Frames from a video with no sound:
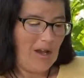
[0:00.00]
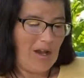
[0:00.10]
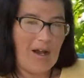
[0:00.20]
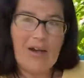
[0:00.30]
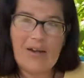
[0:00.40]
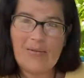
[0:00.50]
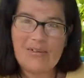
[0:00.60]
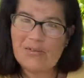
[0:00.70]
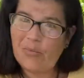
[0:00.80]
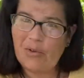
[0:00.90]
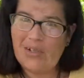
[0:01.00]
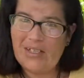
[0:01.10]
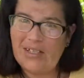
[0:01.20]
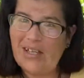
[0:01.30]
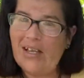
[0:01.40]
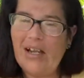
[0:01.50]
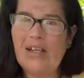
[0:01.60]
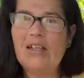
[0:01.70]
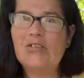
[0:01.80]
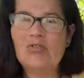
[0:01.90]
I was born in the
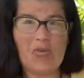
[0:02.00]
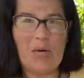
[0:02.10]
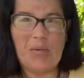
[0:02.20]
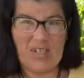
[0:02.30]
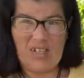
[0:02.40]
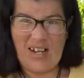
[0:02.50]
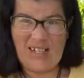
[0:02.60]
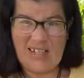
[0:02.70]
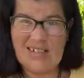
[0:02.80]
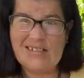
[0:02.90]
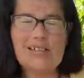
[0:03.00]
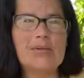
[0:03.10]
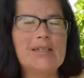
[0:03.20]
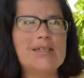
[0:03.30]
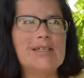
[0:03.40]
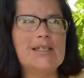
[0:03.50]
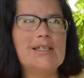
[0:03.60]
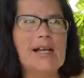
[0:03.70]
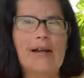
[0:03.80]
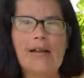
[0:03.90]
80s, grew up in the 90s. It was the
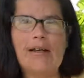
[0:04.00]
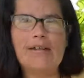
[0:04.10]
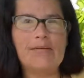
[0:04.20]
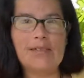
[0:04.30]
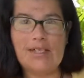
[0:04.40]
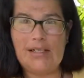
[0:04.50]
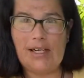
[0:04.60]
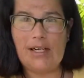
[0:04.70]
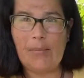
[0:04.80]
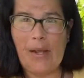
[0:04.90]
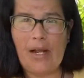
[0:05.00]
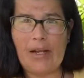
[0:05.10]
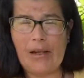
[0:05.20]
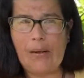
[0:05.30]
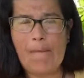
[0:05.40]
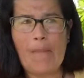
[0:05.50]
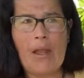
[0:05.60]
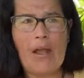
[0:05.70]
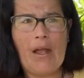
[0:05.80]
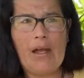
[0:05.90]
tail end of the Satanic Panic
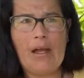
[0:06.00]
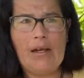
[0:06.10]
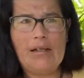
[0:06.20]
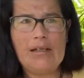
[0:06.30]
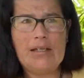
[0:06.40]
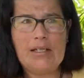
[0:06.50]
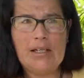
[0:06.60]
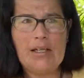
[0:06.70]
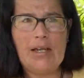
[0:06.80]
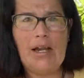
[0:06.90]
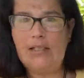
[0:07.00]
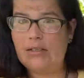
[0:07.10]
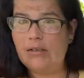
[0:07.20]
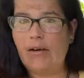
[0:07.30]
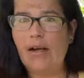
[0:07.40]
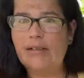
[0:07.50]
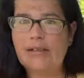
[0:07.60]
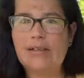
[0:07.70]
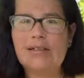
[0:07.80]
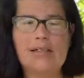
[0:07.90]
and the AIDS
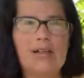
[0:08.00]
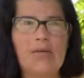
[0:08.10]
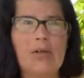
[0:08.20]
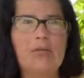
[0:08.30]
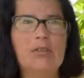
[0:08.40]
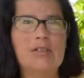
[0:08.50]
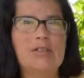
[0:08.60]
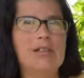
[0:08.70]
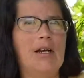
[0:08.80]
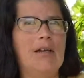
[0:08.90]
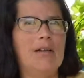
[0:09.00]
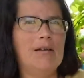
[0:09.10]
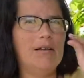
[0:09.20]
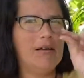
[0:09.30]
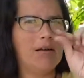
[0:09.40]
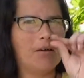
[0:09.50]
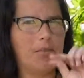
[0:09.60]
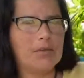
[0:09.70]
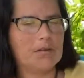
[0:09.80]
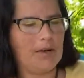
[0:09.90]
crisis, to give you just a little
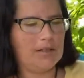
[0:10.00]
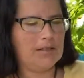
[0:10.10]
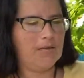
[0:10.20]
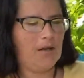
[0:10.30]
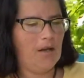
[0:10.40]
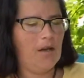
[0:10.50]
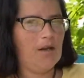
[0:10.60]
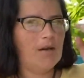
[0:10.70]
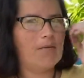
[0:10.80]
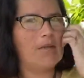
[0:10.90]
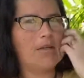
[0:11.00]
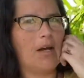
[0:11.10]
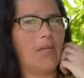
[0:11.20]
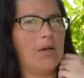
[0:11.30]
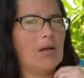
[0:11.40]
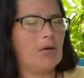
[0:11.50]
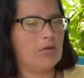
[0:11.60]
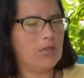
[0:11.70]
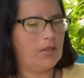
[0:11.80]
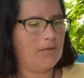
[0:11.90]
perspective of the dominant
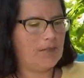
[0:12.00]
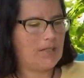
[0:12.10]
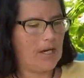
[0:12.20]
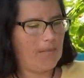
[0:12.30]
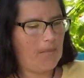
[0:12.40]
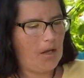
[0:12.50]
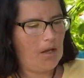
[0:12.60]
culture of the time.